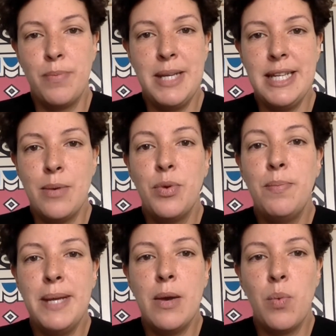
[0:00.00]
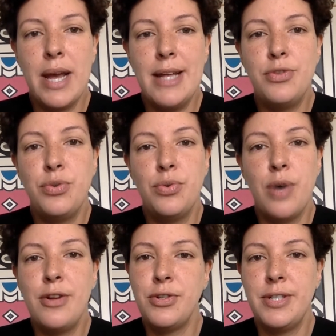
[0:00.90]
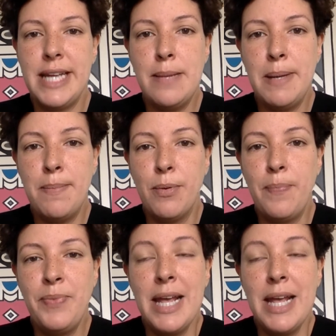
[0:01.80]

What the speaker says: media would be a way to entertain people,